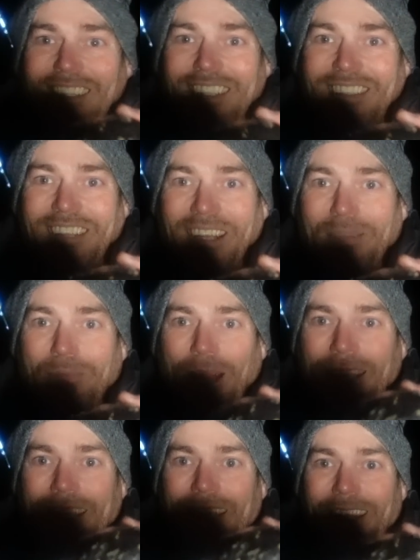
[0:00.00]
let's get it
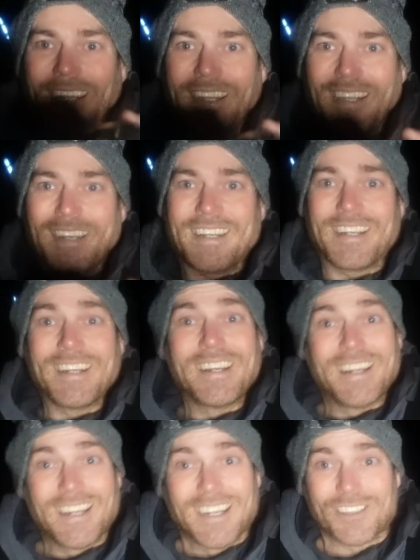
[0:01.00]
back in
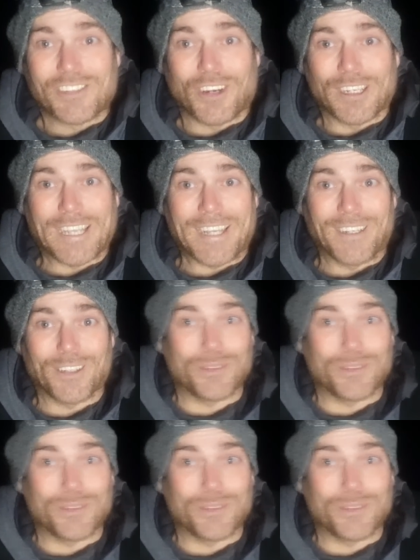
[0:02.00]
and try and get another